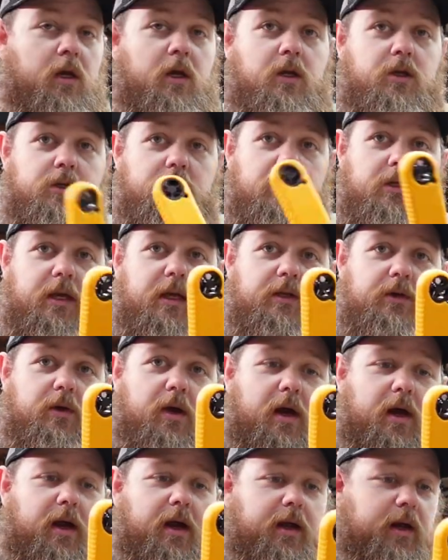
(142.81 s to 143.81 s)
So in this case, we've
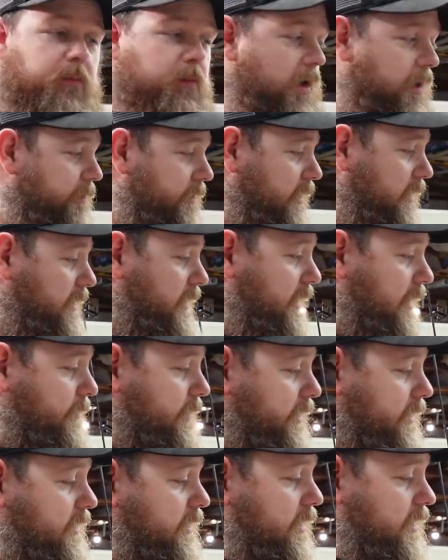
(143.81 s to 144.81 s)
got our anemometer. I'm
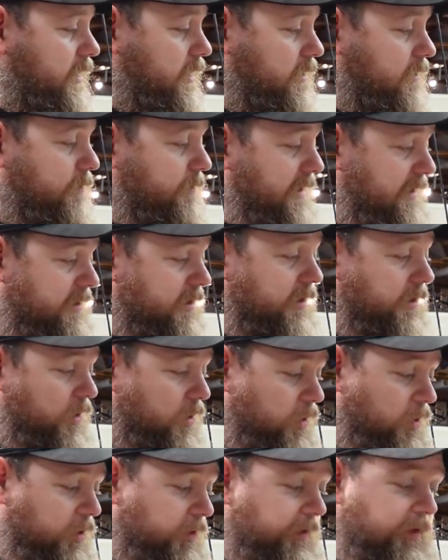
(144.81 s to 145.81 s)
going to basically
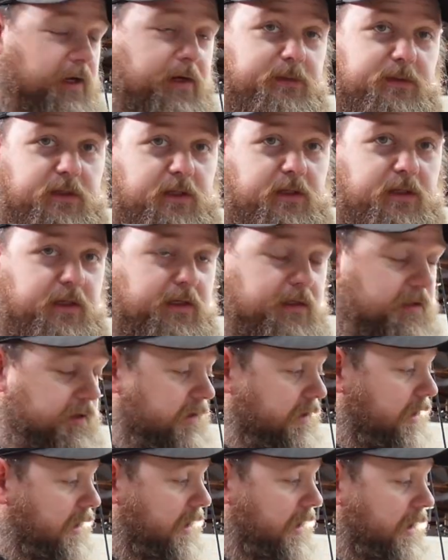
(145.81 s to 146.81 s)
hold it up to this,
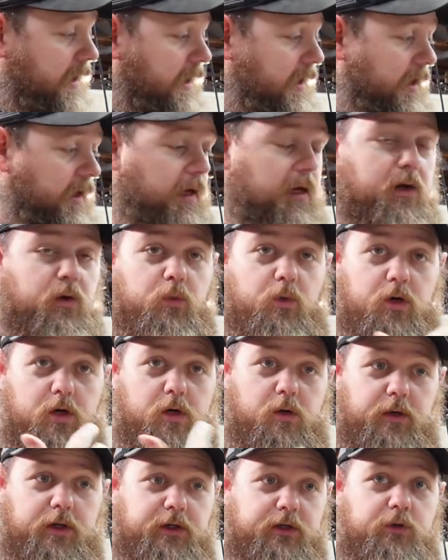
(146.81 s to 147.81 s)
and we're
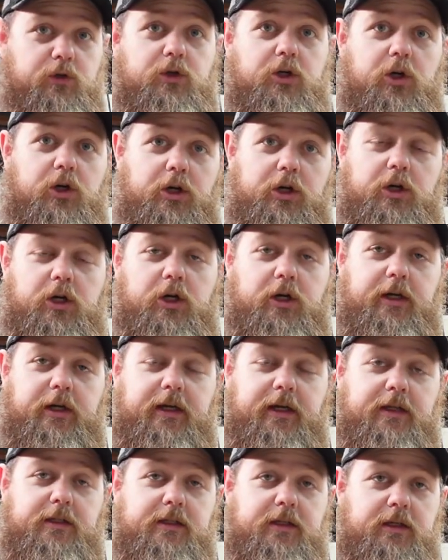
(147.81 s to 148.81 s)
going to turn it on
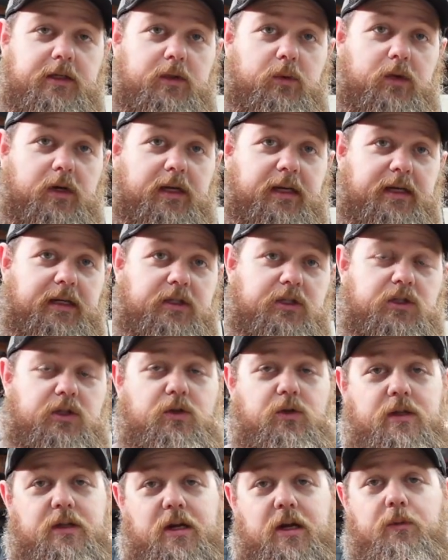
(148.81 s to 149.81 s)
and see what it gets
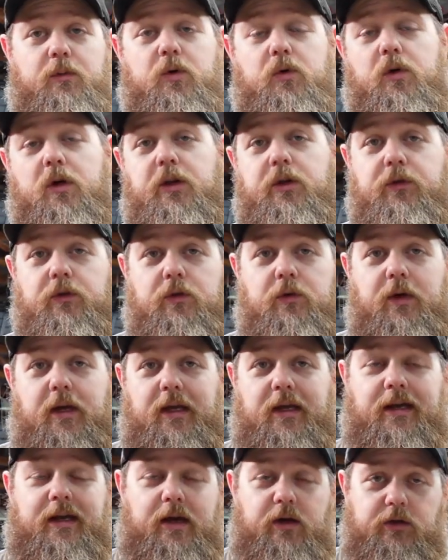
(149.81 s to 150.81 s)
to, and then I'm going to run it through
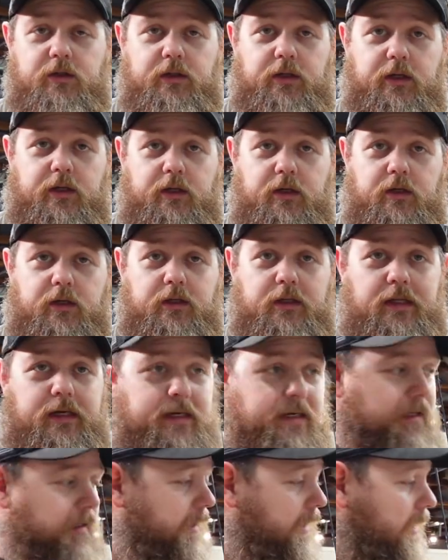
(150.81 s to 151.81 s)
a calculator
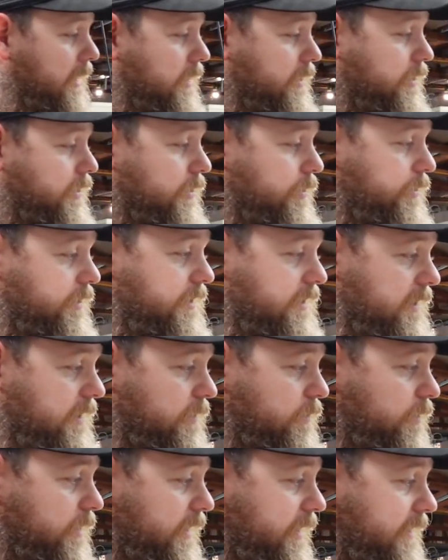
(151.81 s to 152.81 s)
online to see
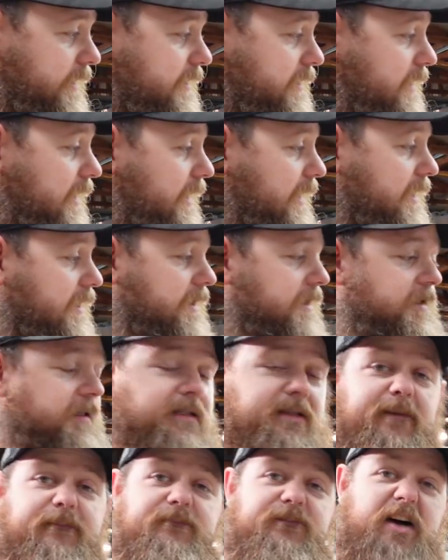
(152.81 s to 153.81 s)
what it is. This
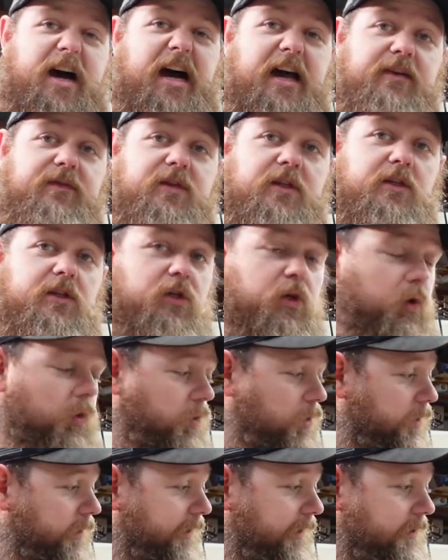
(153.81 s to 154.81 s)
is a 5-inch
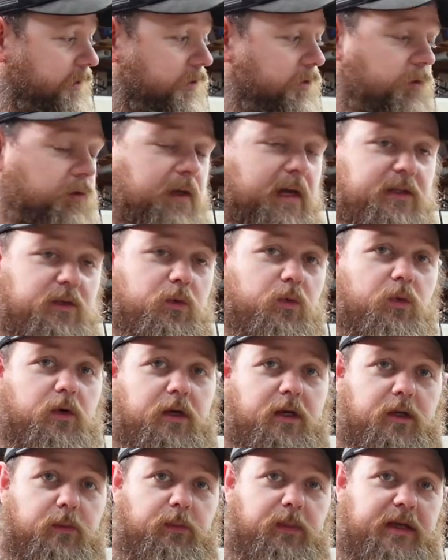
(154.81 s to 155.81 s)
hole, and so that's what we're
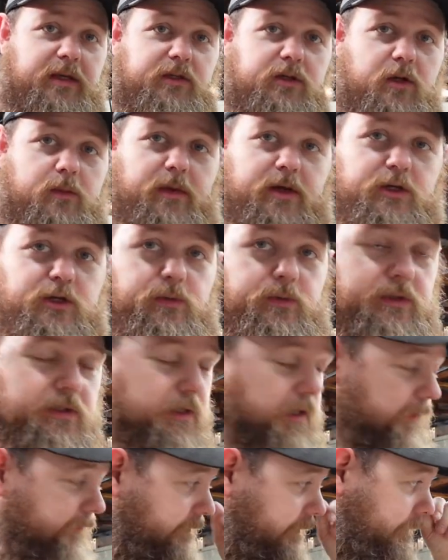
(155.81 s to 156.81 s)
going to base our measurements
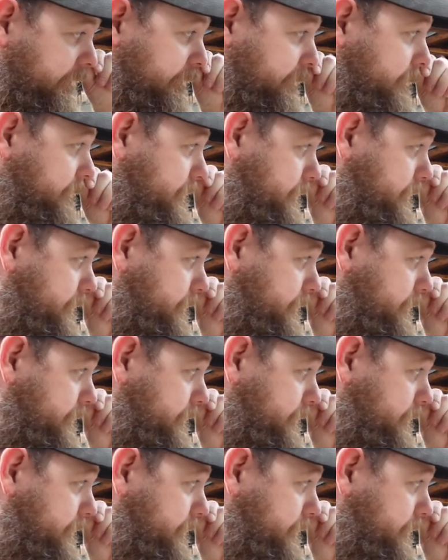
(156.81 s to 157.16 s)
off of.